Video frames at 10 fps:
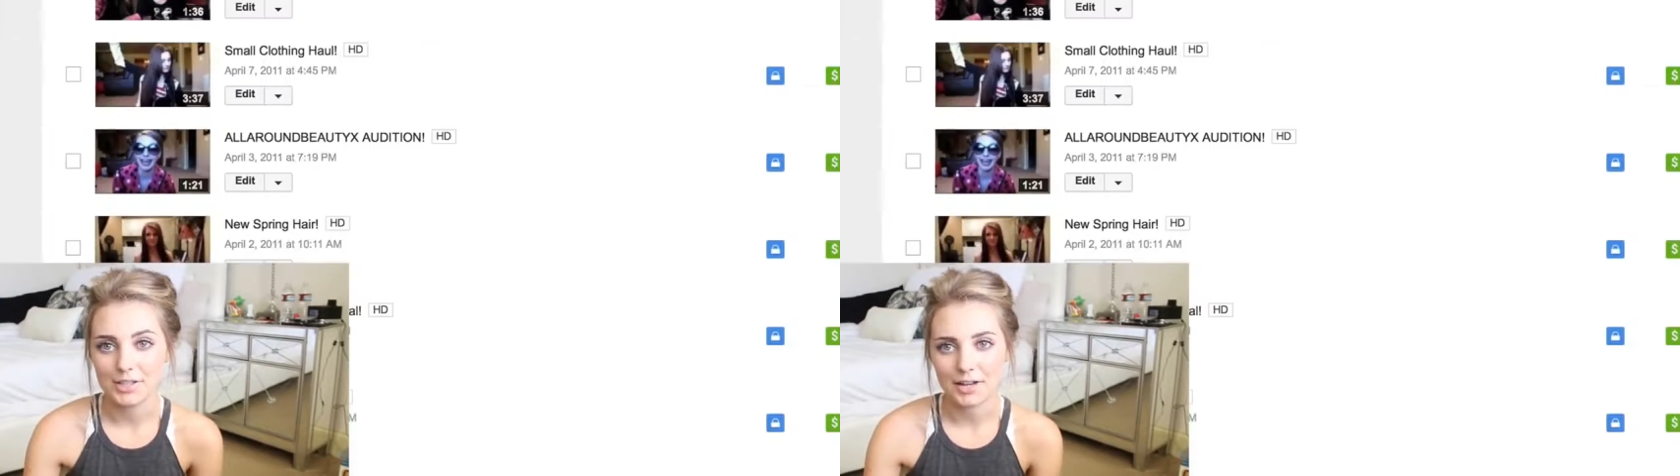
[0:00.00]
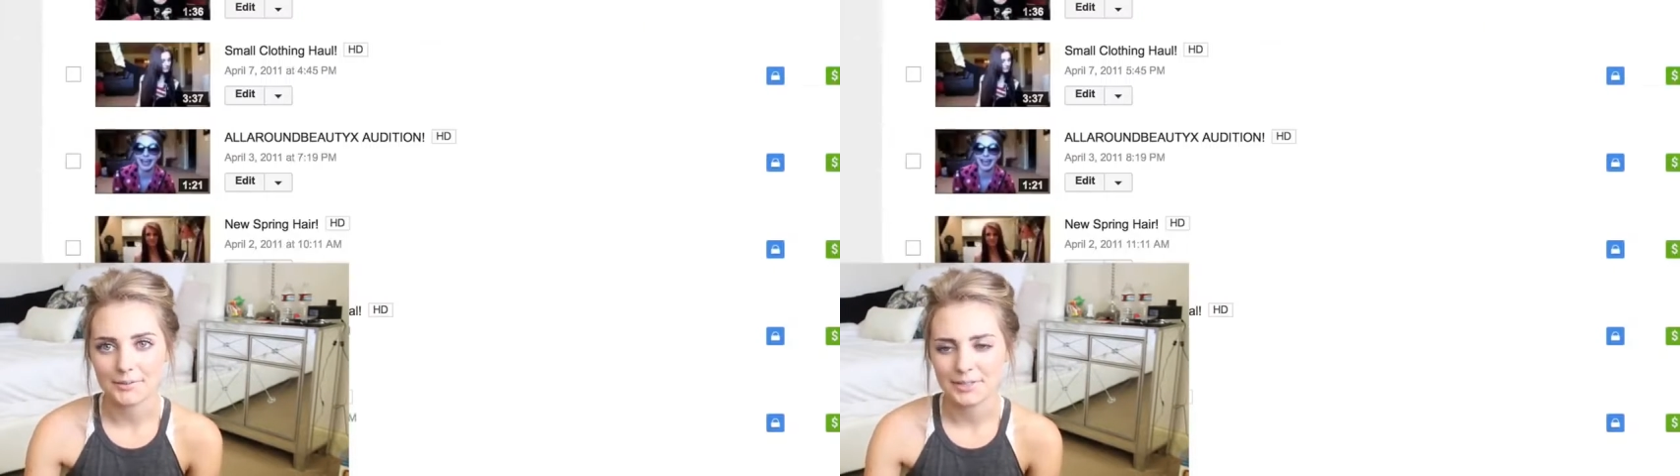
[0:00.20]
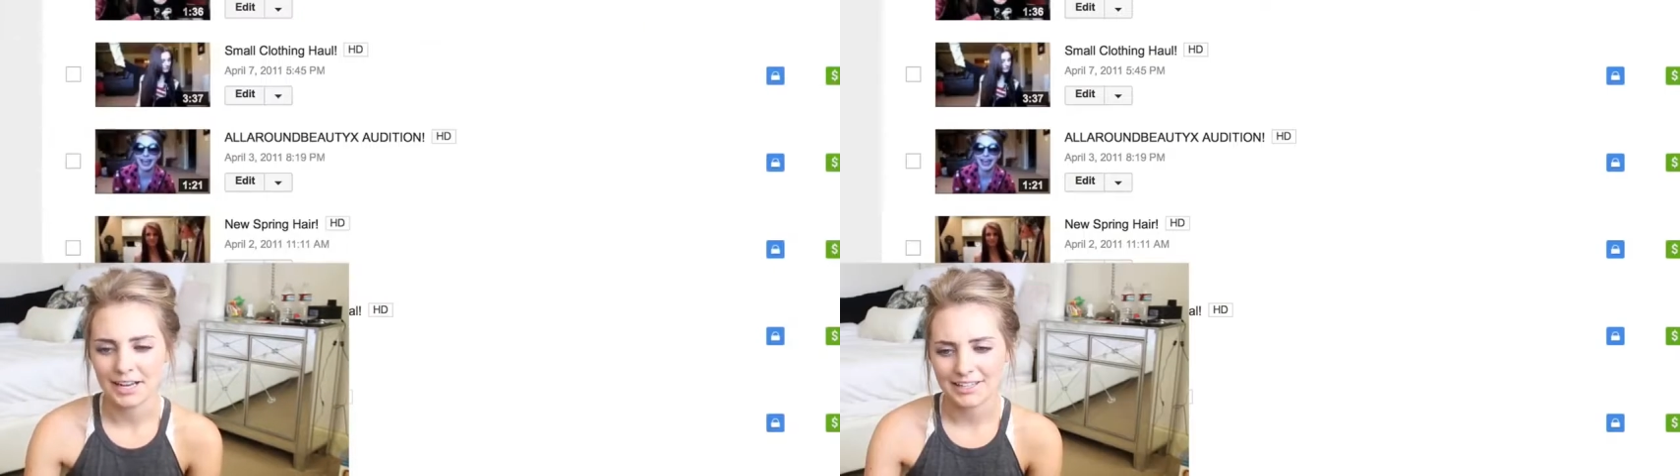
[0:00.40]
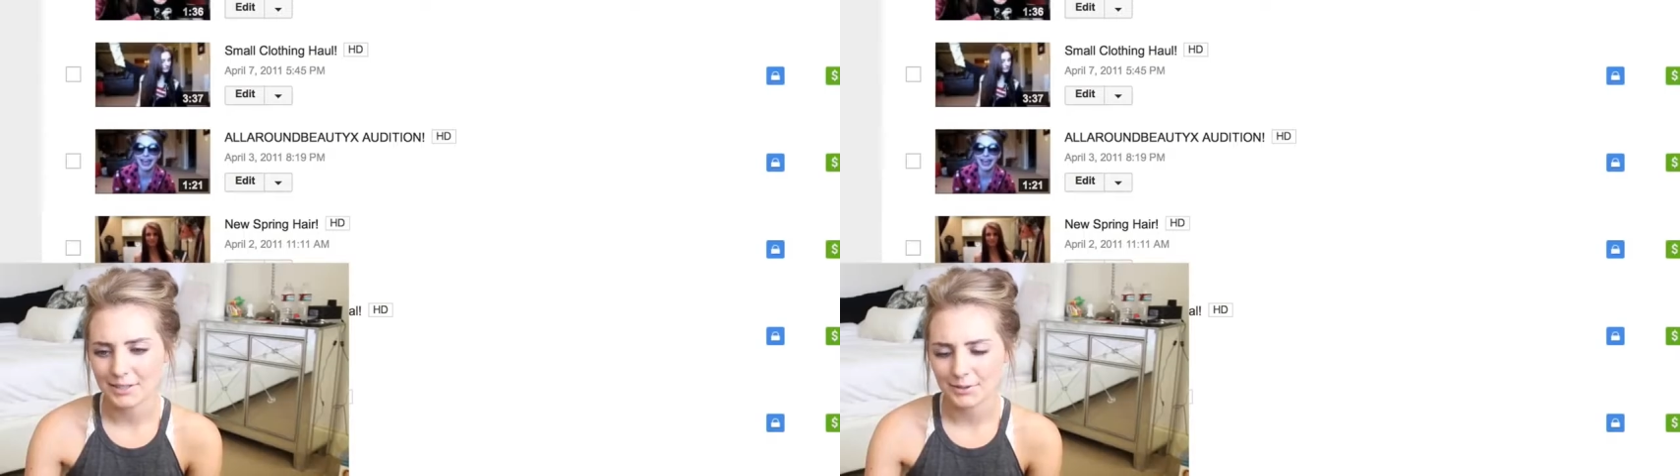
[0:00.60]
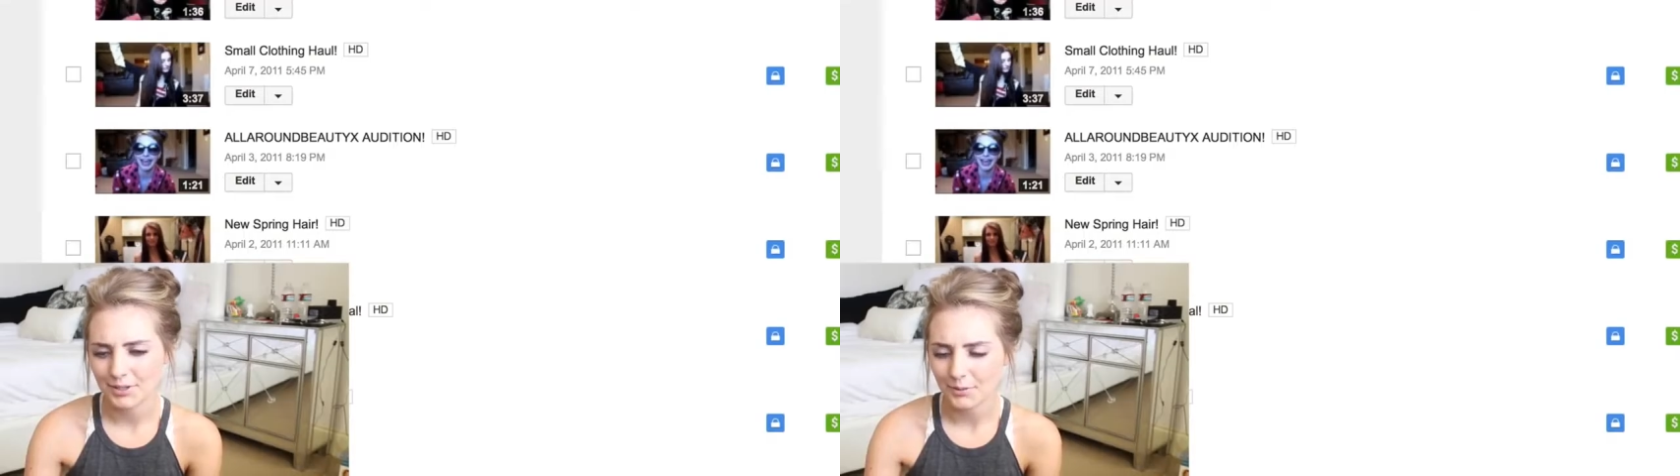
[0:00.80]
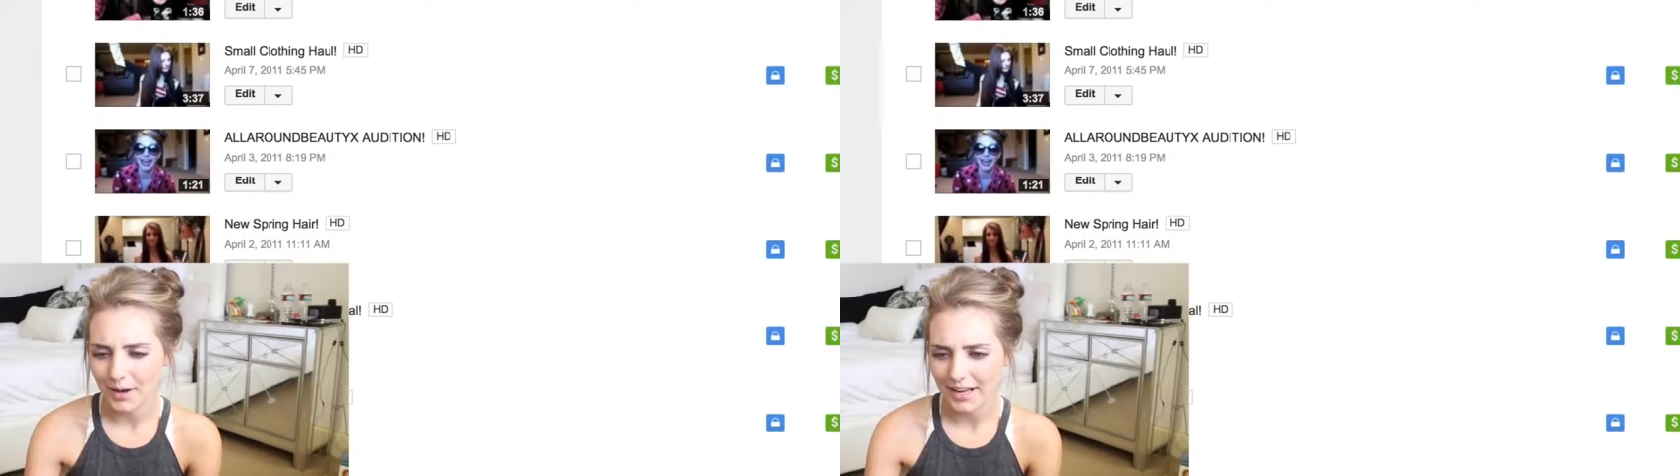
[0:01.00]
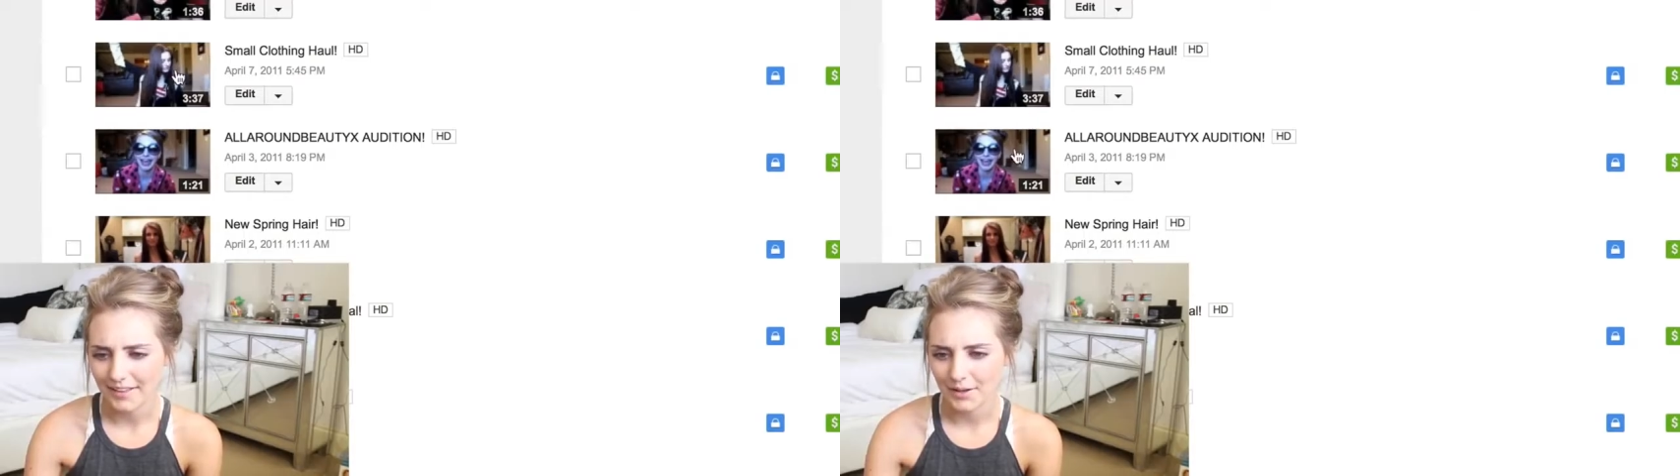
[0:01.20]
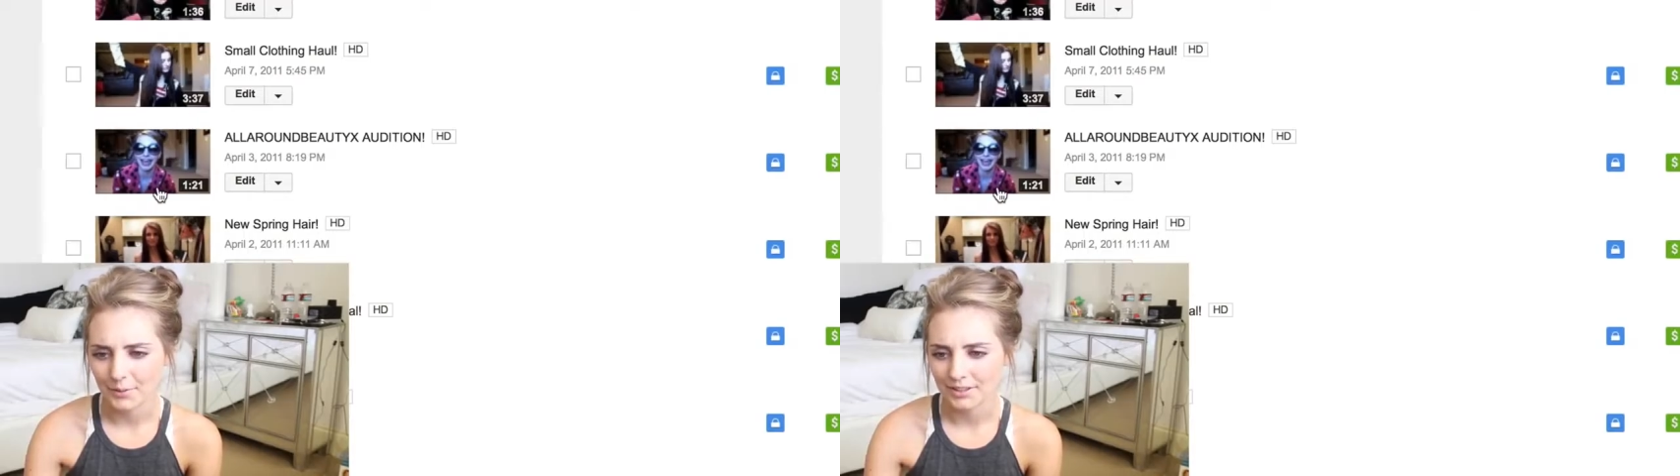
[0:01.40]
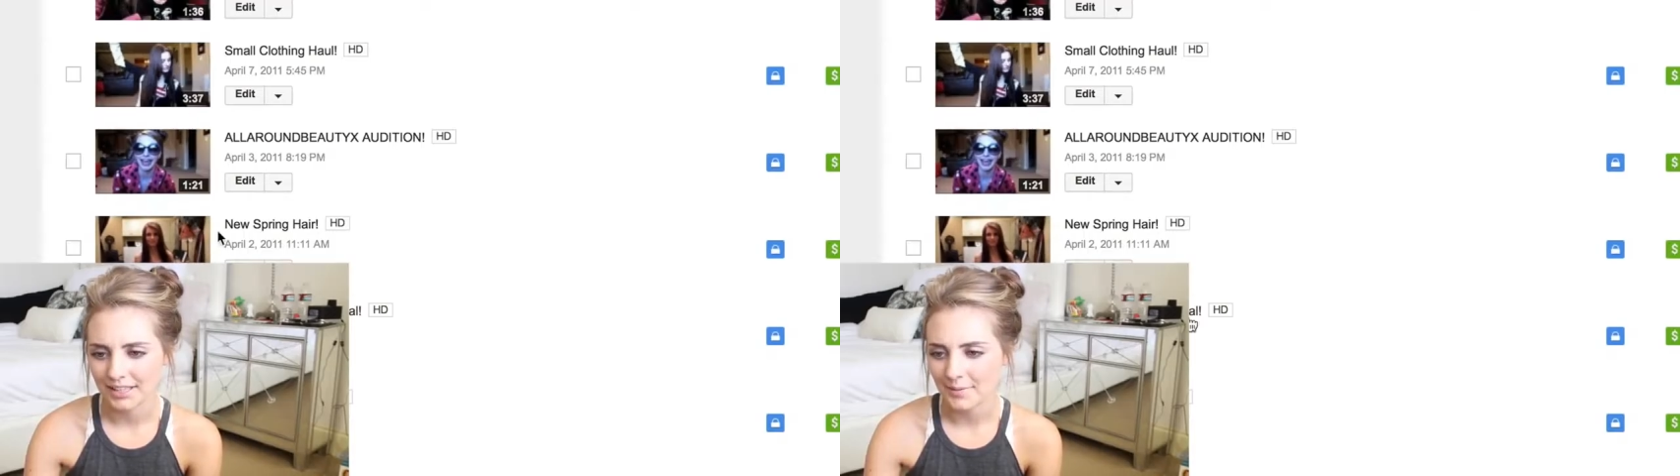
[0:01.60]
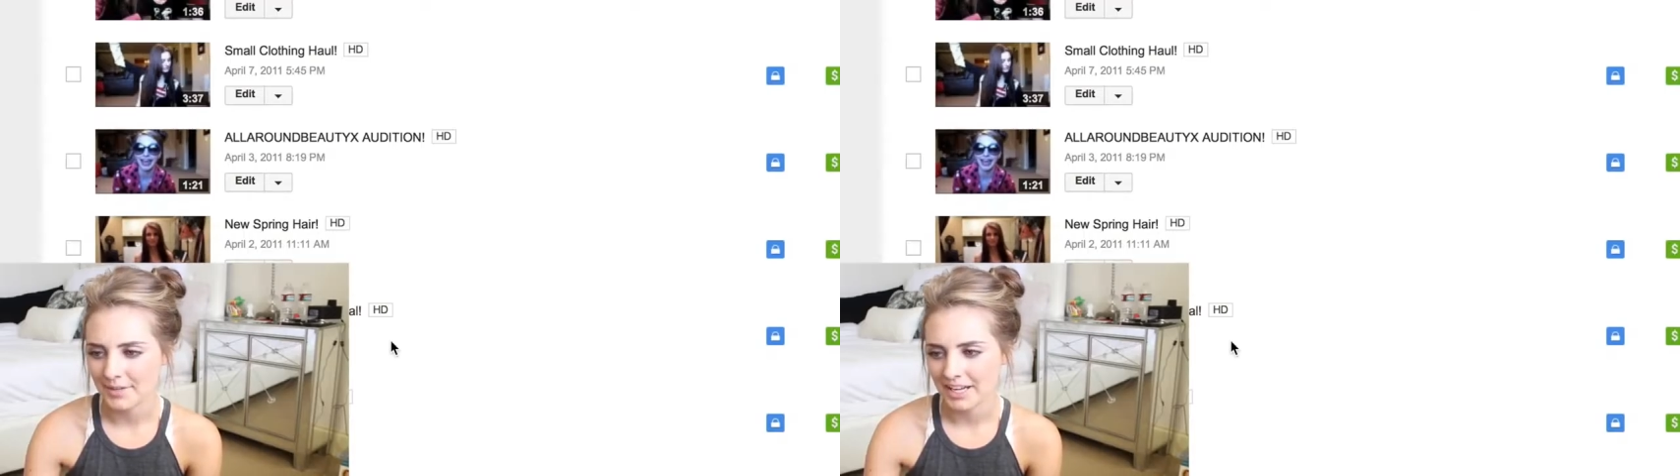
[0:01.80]
I don't know why they wouldn't
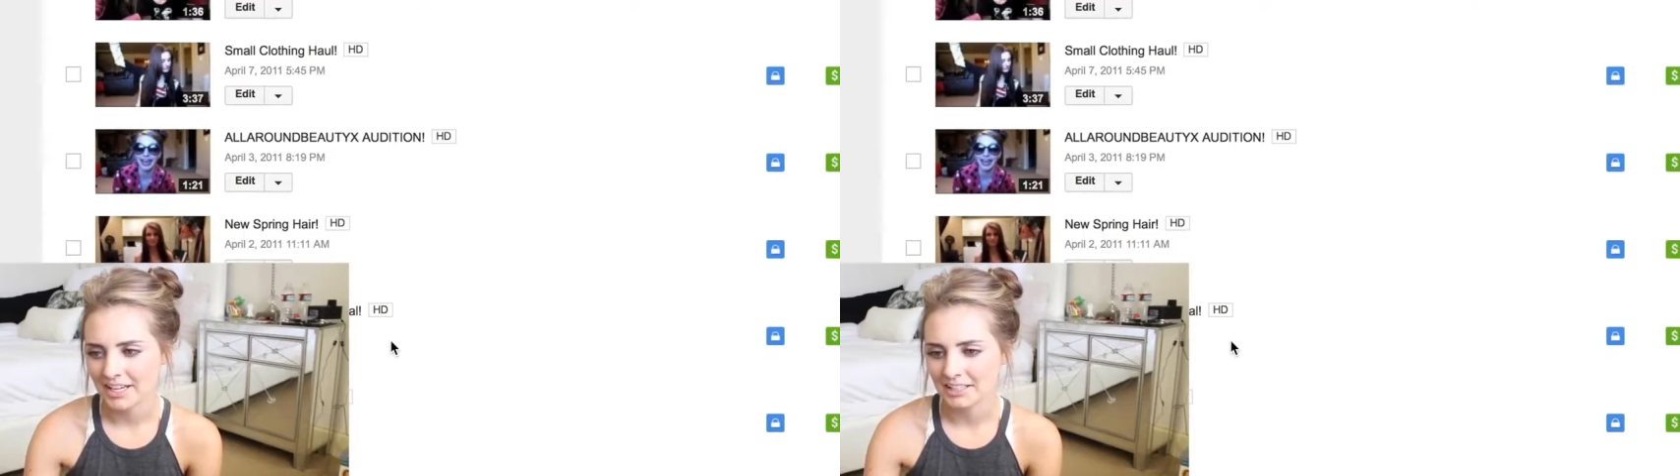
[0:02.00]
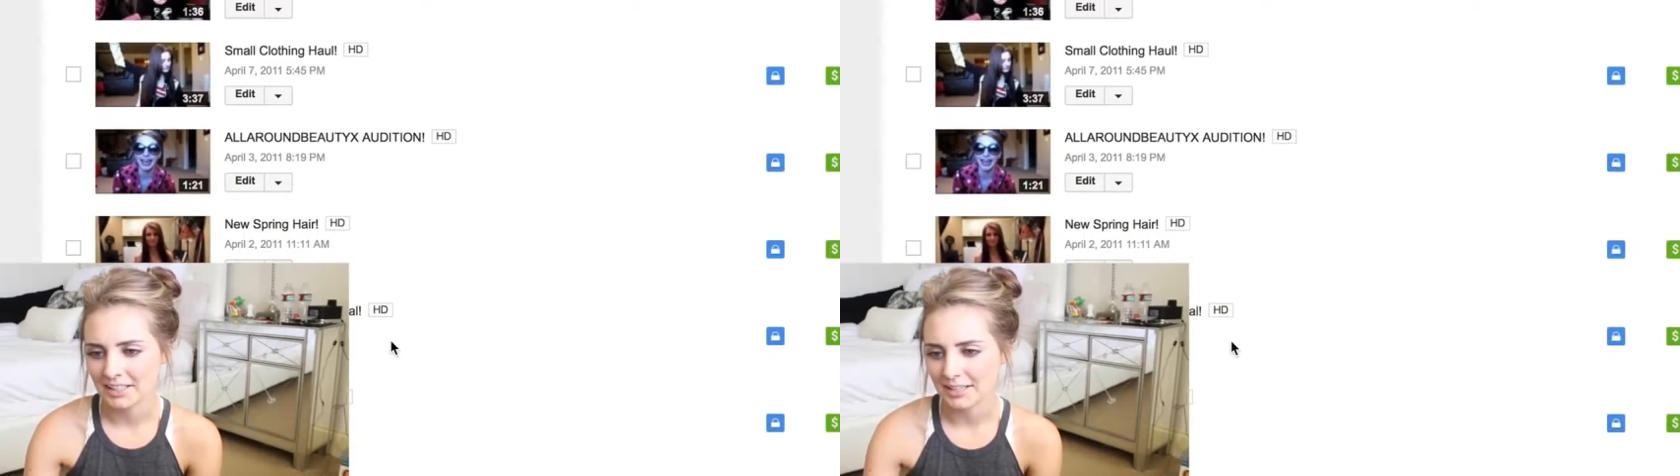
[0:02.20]
let me in.